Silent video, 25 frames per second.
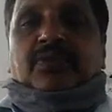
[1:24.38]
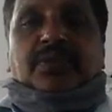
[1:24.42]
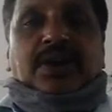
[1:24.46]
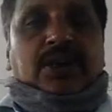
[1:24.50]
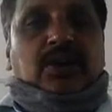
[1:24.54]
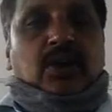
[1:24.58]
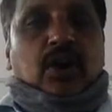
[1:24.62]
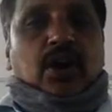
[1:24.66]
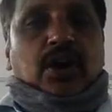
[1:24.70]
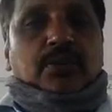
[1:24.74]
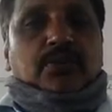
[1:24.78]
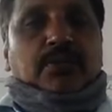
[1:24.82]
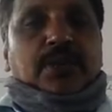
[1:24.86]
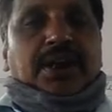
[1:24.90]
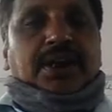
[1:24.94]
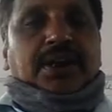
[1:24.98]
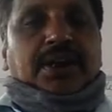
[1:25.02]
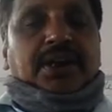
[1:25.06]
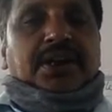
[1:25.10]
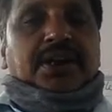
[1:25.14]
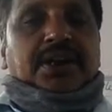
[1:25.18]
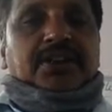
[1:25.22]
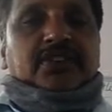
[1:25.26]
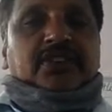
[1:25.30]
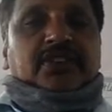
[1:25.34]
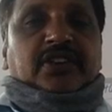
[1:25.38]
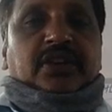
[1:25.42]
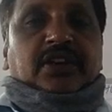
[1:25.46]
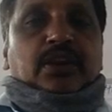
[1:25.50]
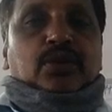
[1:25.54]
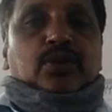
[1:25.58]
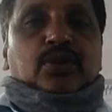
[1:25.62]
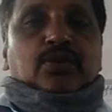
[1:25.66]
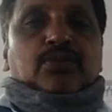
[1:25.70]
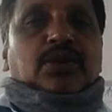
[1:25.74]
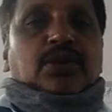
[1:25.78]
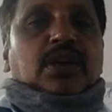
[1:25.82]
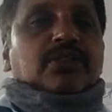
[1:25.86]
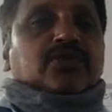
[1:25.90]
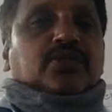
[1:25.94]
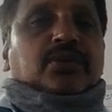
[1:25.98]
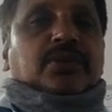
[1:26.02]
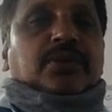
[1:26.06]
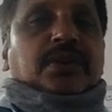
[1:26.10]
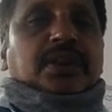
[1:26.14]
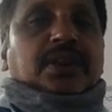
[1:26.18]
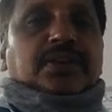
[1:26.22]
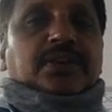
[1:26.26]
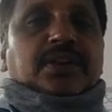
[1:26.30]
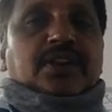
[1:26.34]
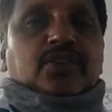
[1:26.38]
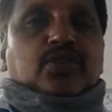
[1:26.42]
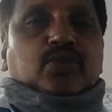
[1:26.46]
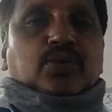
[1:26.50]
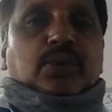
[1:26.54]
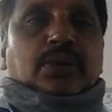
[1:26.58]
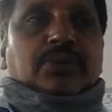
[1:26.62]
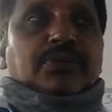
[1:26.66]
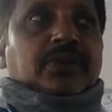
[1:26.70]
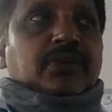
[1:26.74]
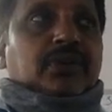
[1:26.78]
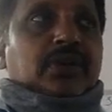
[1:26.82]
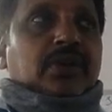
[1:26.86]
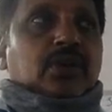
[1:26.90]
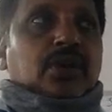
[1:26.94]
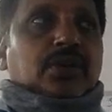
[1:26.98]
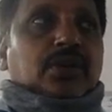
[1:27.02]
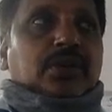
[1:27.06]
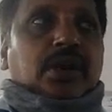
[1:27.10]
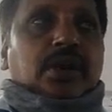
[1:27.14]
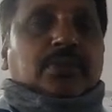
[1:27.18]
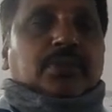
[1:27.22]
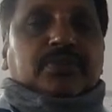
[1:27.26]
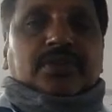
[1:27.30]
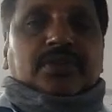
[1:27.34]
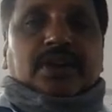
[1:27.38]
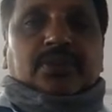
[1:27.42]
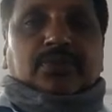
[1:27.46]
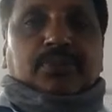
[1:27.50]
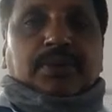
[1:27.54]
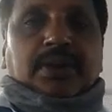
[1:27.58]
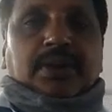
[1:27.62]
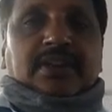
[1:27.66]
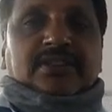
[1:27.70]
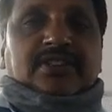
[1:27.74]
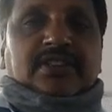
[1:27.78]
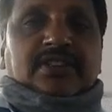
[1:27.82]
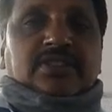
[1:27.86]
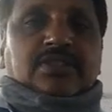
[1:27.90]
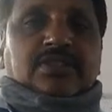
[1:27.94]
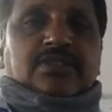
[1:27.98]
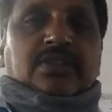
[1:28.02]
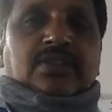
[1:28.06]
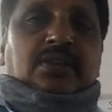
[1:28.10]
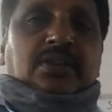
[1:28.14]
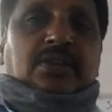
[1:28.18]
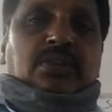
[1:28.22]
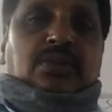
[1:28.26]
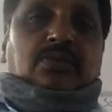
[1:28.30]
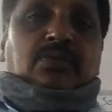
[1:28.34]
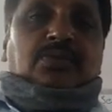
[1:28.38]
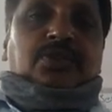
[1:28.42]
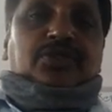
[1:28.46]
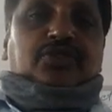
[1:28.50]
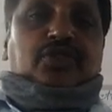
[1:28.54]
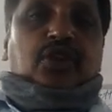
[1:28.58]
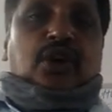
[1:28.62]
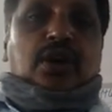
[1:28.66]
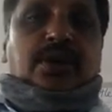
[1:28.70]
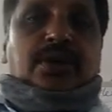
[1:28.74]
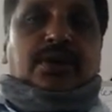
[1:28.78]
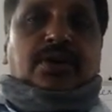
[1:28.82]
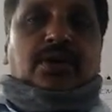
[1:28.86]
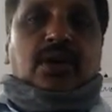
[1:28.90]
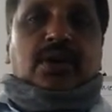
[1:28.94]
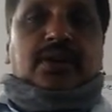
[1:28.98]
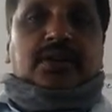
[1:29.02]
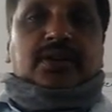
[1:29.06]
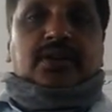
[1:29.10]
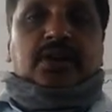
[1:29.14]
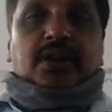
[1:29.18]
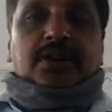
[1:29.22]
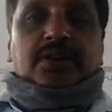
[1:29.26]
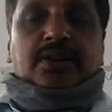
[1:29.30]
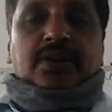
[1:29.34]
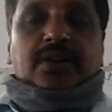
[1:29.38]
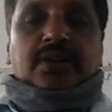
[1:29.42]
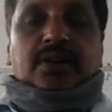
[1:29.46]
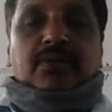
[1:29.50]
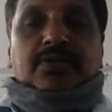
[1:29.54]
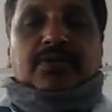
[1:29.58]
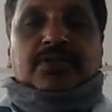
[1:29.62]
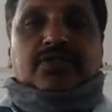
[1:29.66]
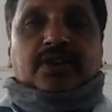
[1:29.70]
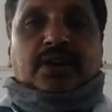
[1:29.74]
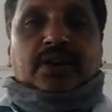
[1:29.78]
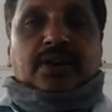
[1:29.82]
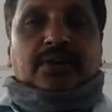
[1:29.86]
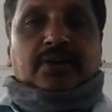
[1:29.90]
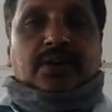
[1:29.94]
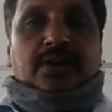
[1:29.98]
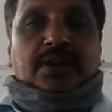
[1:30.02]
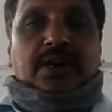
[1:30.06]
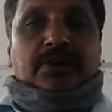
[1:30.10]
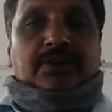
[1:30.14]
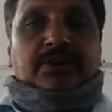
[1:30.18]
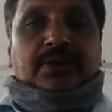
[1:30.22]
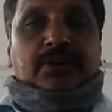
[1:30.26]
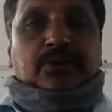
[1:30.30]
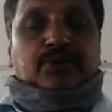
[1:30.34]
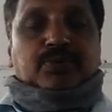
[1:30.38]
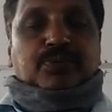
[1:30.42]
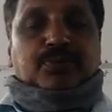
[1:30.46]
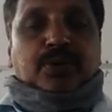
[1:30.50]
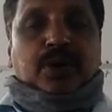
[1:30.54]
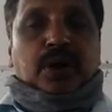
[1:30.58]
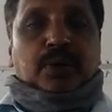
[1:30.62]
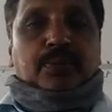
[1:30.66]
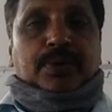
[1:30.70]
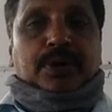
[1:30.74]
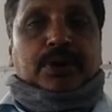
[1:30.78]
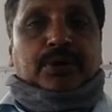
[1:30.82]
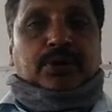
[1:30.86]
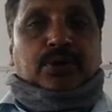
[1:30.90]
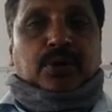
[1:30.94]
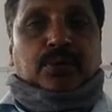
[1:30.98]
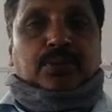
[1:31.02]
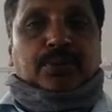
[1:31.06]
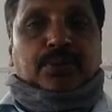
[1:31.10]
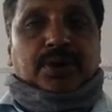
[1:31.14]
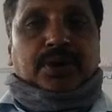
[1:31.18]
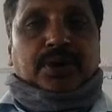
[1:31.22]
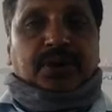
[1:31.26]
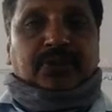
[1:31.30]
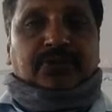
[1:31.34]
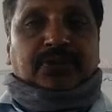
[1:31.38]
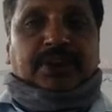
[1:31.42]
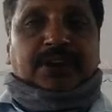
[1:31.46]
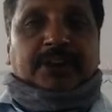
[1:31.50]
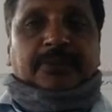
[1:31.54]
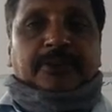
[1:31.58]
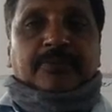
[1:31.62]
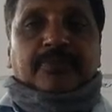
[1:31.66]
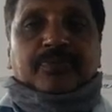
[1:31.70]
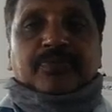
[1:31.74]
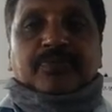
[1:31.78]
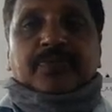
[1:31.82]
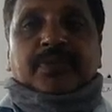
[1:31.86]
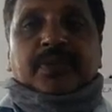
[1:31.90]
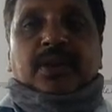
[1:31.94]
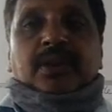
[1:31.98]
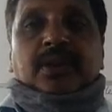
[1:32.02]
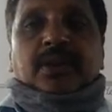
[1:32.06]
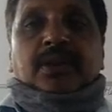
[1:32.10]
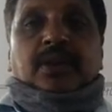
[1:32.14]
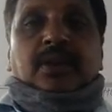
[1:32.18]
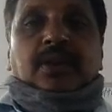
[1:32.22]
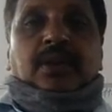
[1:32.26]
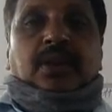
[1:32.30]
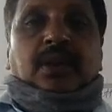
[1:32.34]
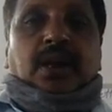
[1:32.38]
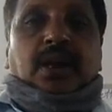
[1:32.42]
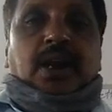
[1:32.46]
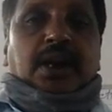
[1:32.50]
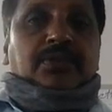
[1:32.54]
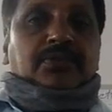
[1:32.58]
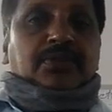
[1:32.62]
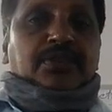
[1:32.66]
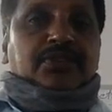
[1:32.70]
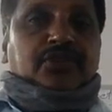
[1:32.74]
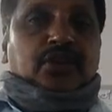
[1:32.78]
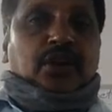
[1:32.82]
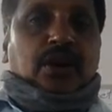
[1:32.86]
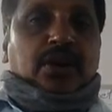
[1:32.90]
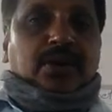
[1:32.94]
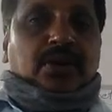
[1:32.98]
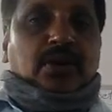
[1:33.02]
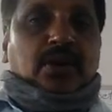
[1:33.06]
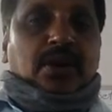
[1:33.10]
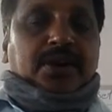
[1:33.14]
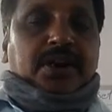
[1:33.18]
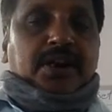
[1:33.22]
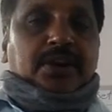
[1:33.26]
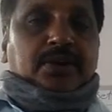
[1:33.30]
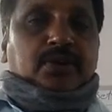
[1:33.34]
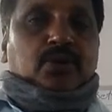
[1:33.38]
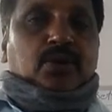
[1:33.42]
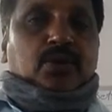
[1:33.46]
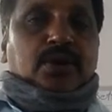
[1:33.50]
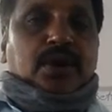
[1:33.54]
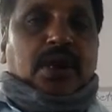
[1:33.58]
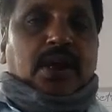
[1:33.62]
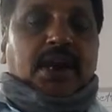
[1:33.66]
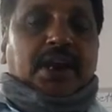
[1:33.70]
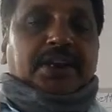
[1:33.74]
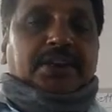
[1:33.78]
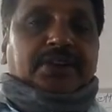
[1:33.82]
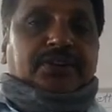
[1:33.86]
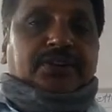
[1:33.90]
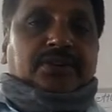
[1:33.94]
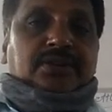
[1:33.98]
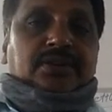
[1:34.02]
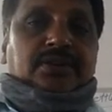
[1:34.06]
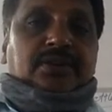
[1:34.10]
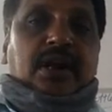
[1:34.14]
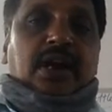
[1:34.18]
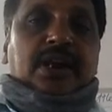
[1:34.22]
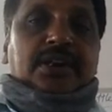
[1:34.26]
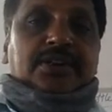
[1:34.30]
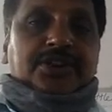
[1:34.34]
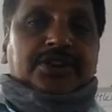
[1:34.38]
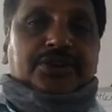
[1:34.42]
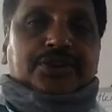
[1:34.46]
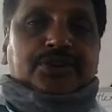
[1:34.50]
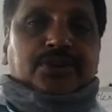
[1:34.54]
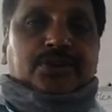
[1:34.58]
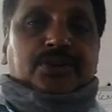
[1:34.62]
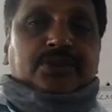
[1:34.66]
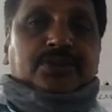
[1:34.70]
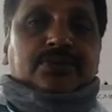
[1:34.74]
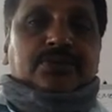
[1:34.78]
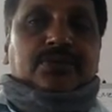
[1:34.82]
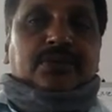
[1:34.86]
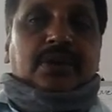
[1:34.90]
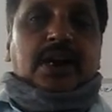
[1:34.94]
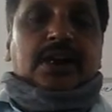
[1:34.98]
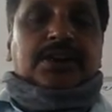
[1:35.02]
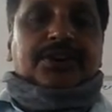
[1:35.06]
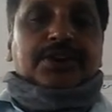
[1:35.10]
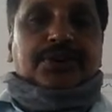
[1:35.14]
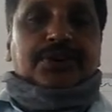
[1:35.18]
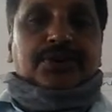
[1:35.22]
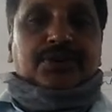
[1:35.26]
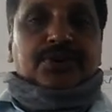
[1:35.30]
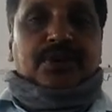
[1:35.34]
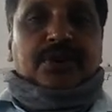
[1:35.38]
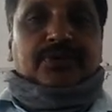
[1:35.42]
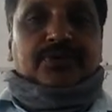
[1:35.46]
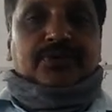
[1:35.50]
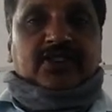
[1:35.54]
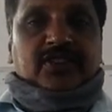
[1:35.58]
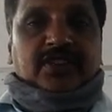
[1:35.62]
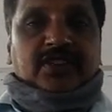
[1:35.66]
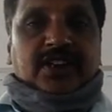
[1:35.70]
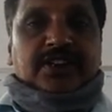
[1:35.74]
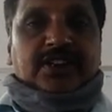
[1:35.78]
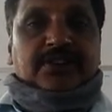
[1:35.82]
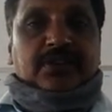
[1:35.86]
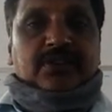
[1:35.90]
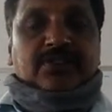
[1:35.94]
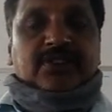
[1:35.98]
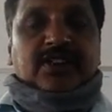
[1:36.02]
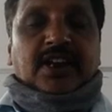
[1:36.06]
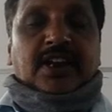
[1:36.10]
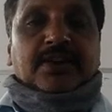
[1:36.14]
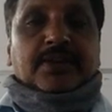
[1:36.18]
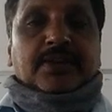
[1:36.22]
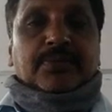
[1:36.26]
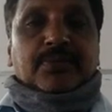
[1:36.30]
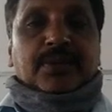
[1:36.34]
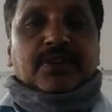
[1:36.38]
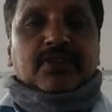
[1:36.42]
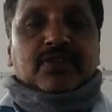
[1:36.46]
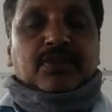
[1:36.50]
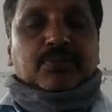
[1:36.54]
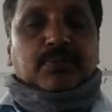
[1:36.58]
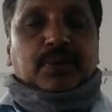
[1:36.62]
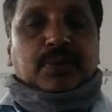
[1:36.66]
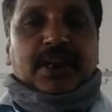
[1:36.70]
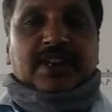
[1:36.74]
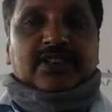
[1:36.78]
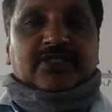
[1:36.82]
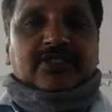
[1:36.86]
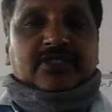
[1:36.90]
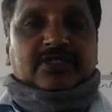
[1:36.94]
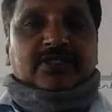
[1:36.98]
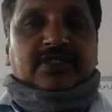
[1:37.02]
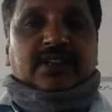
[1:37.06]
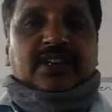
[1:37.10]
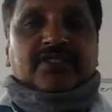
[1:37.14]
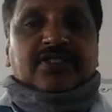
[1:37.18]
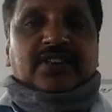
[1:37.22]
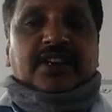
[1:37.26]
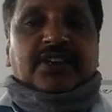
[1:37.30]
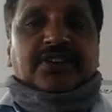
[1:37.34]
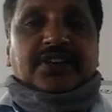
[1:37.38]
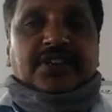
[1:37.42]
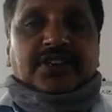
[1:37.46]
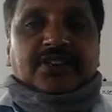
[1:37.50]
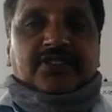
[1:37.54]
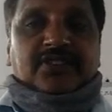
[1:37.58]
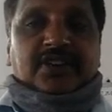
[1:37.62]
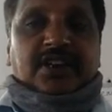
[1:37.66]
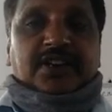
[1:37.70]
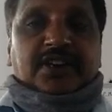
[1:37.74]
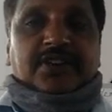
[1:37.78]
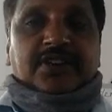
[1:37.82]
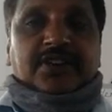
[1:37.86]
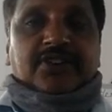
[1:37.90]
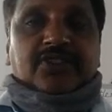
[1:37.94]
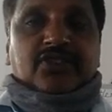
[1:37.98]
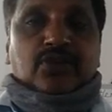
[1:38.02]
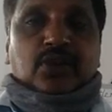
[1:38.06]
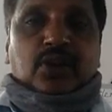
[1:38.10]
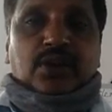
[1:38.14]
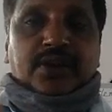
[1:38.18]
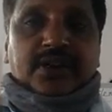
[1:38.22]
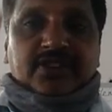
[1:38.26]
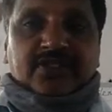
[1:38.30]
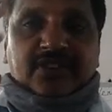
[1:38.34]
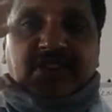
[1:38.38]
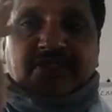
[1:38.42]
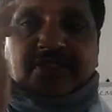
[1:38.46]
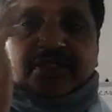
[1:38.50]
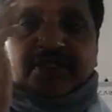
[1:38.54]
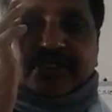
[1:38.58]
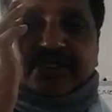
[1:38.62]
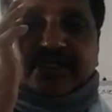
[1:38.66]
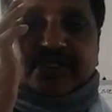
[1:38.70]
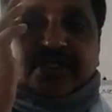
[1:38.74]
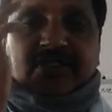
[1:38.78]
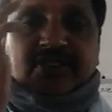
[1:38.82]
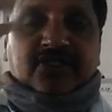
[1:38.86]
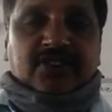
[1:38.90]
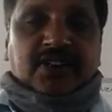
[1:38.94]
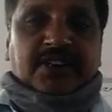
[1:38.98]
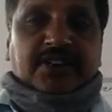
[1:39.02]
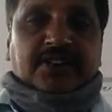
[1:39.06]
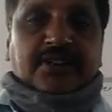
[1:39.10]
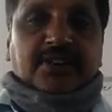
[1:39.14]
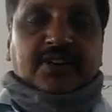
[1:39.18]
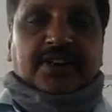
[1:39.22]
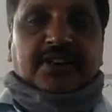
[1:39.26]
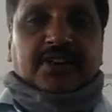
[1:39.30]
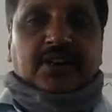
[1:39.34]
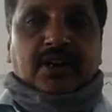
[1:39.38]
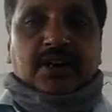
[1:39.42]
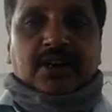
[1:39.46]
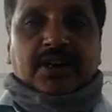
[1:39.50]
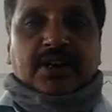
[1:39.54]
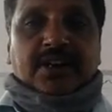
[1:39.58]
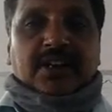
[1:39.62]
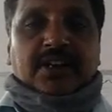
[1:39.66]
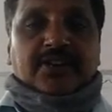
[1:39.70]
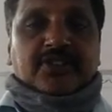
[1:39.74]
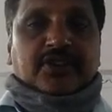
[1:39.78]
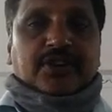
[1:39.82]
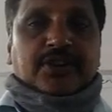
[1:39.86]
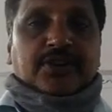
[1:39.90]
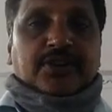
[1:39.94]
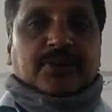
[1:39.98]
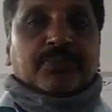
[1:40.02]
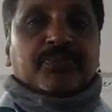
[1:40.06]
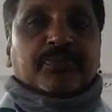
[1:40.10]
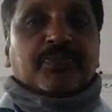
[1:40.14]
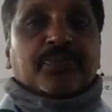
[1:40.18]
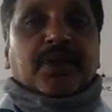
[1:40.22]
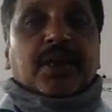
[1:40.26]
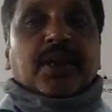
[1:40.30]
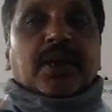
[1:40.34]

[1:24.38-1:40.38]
We can't make any single room also there. That's why we will not opt that places which are not having proper topography and which are not at good height, altitude. Altitude of the site. Site means place. SIT site. It is not SIGHT site. Right? Already I said you.